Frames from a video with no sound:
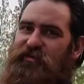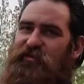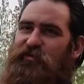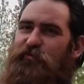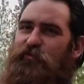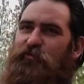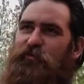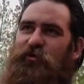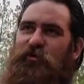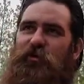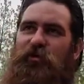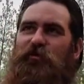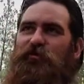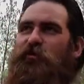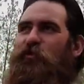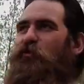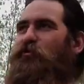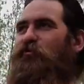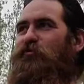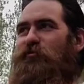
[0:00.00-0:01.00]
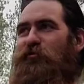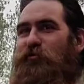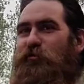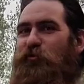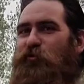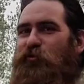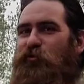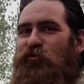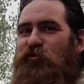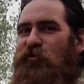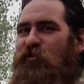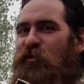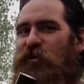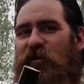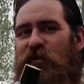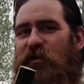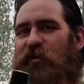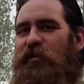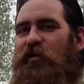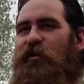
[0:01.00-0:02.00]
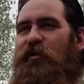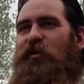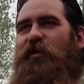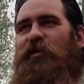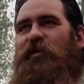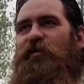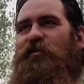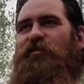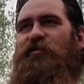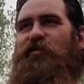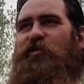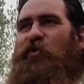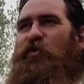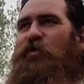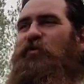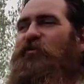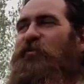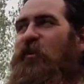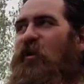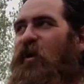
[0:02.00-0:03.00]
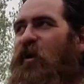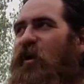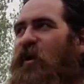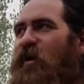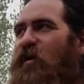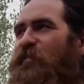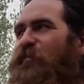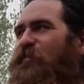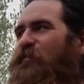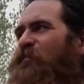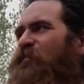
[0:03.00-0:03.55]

and we all know the truth. It's not.